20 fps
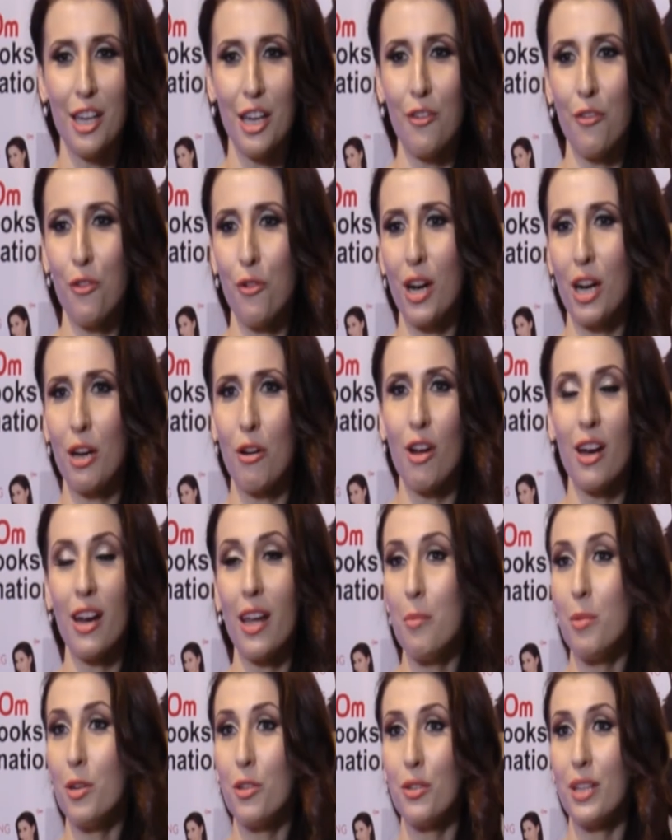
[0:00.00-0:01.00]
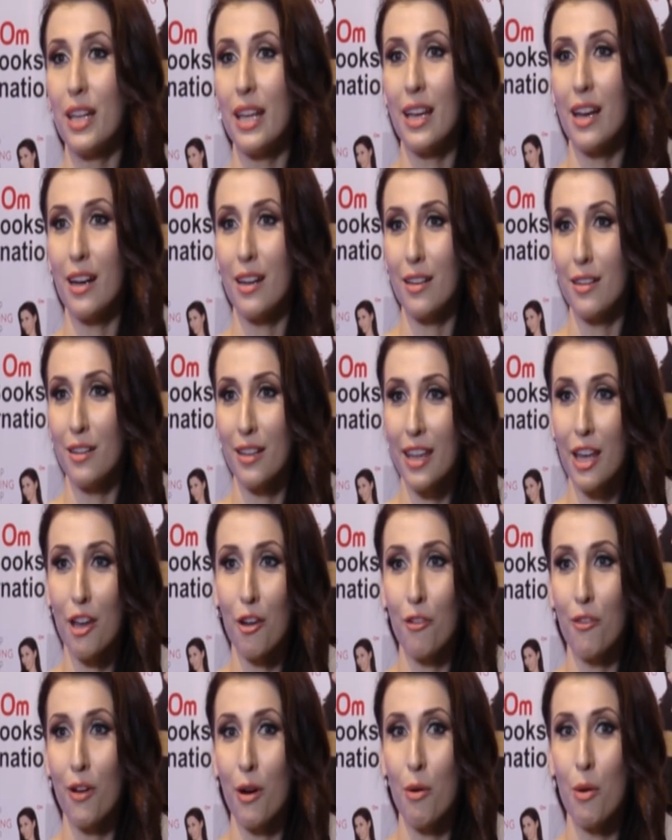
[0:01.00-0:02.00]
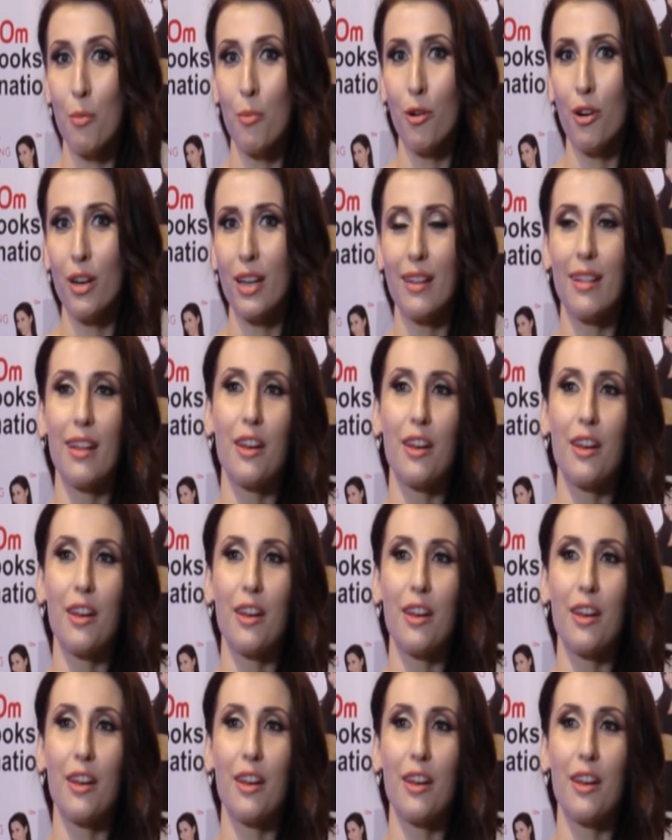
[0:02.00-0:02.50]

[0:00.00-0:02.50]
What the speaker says: if we are not able to take care of our body,